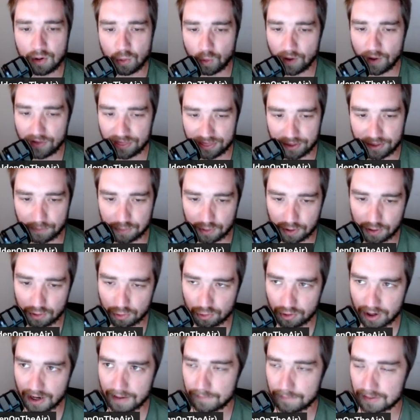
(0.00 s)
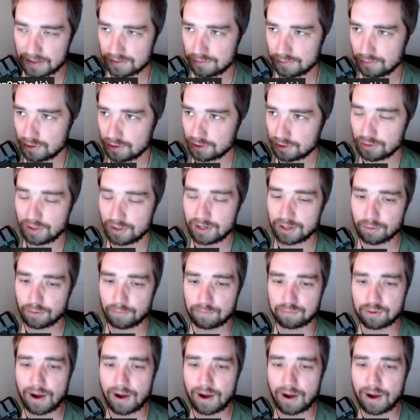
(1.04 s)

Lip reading: with the program, but it'll